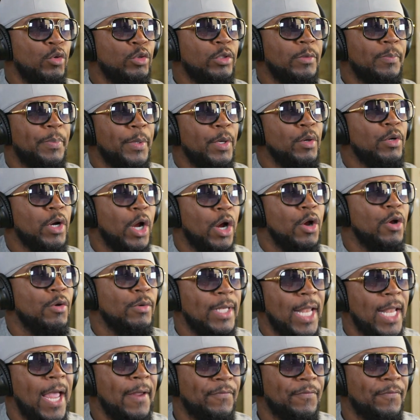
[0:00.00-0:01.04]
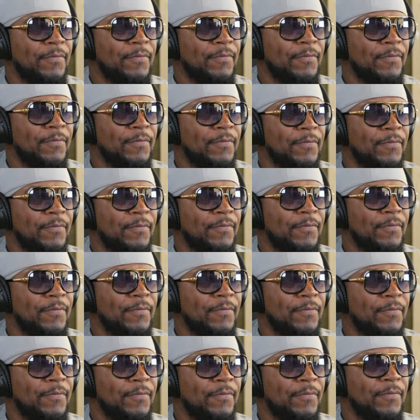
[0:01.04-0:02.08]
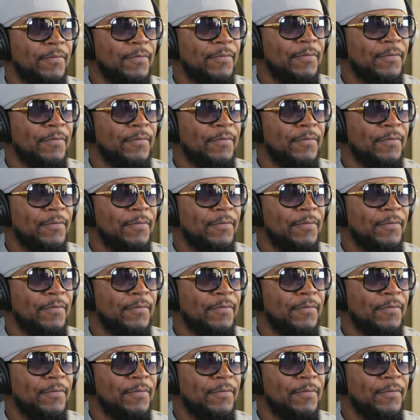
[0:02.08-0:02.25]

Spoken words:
built her life the way she wants it.